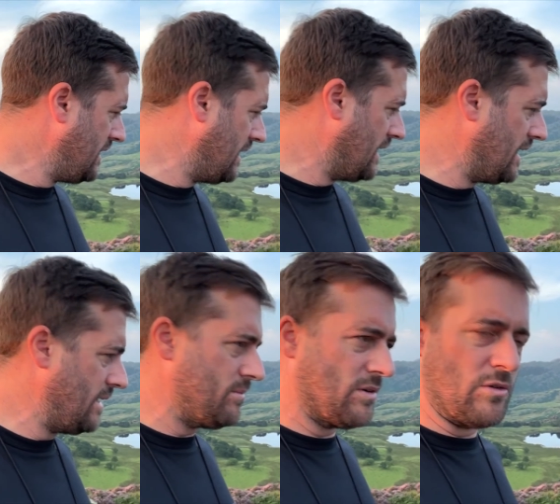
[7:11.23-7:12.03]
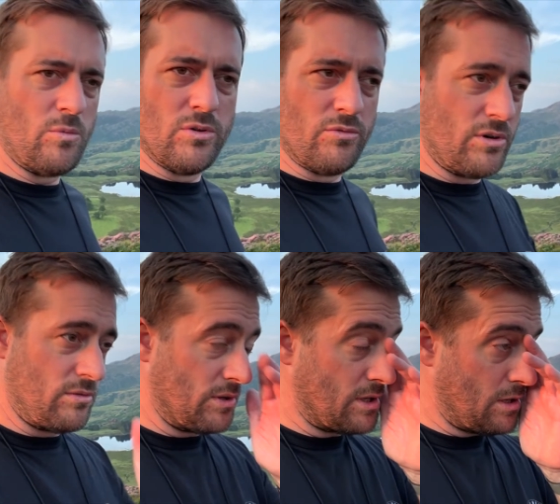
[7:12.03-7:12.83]
I've got one
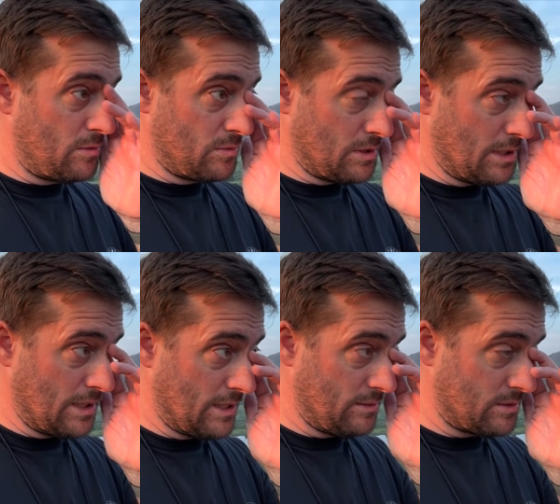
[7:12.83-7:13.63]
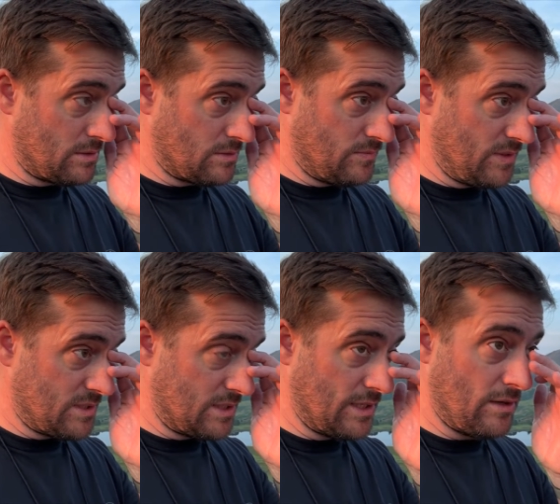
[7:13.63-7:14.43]
roll of gold, just because I'm
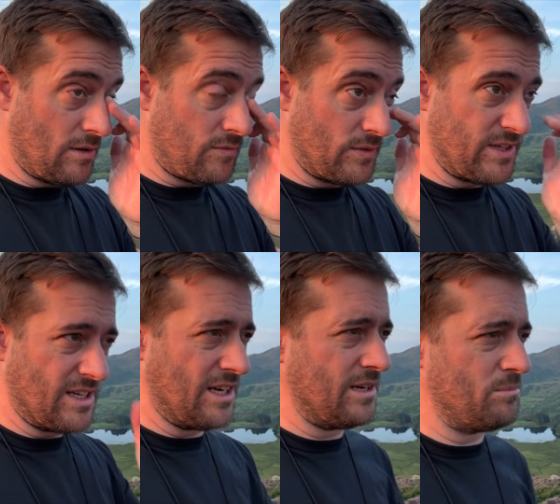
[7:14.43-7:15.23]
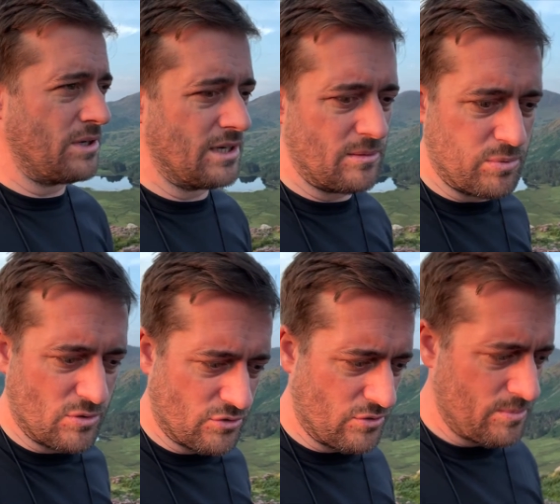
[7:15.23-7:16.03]
finishing that off. I didn't bring any
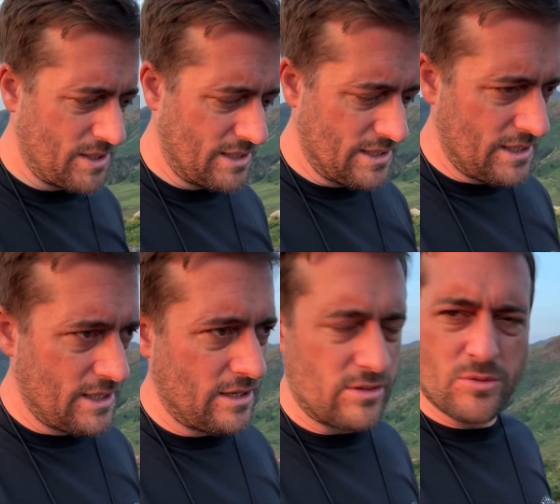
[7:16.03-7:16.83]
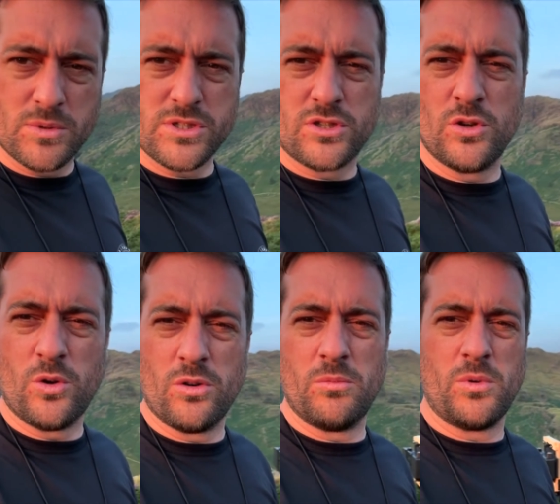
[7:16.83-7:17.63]
portrait with me because I wasn't
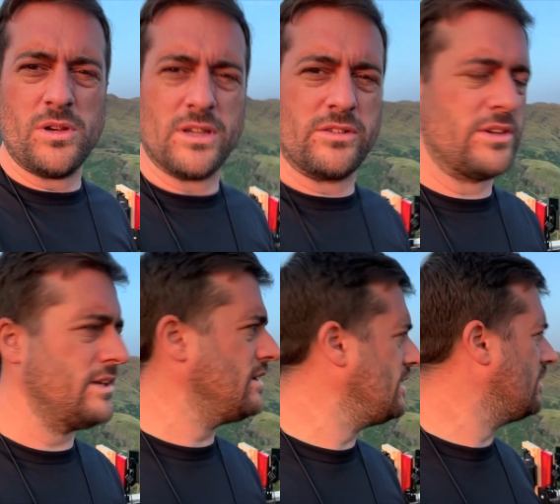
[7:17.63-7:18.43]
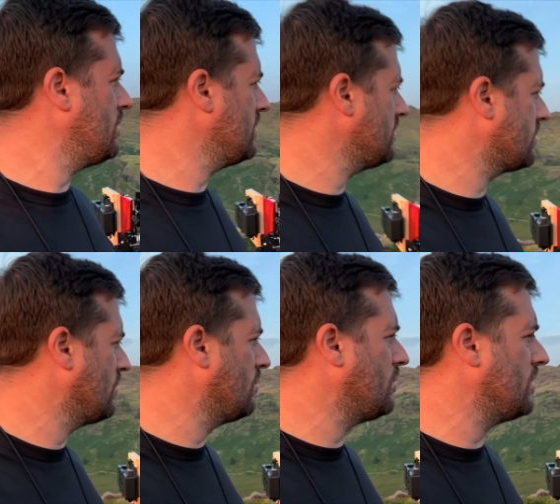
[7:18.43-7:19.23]
sure on what, like I said earlier, I'm not
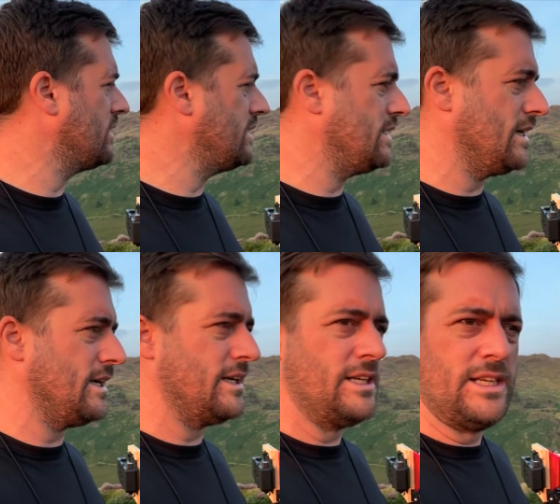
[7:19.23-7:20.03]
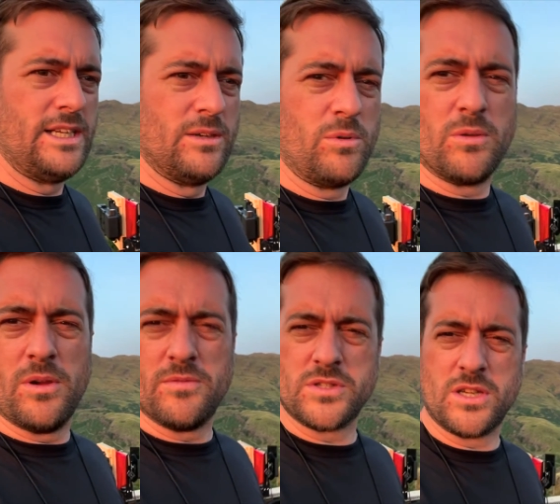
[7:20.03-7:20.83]
sure on what the
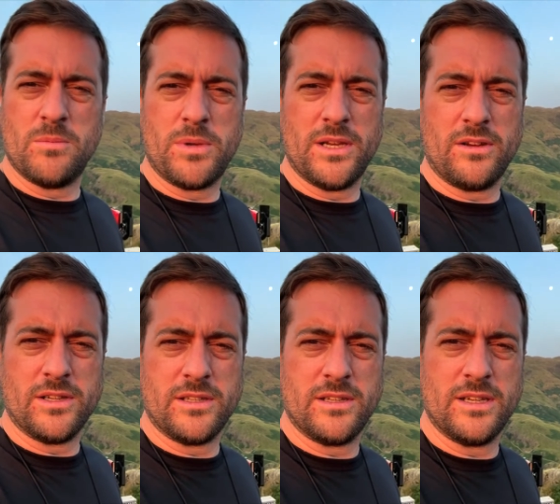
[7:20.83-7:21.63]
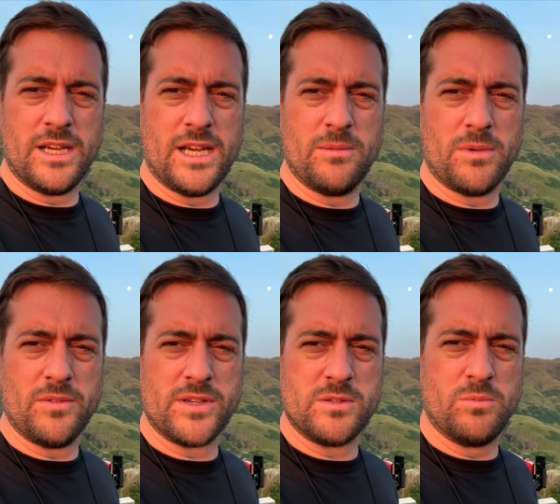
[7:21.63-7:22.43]
weather was going to be like.
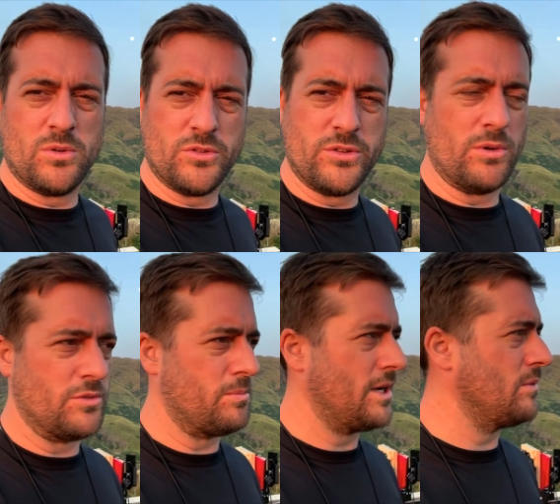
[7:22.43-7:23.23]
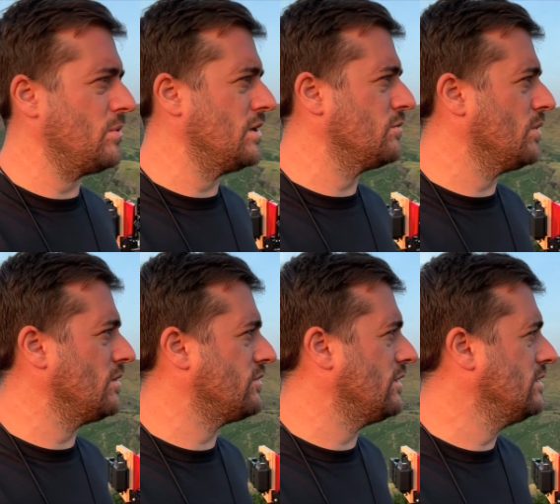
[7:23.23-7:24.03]
I've actually brought 2 rolls of black and white as
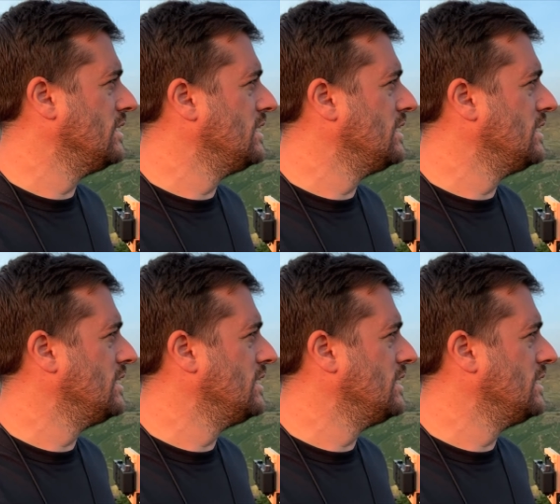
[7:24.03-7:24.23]
well, so I'm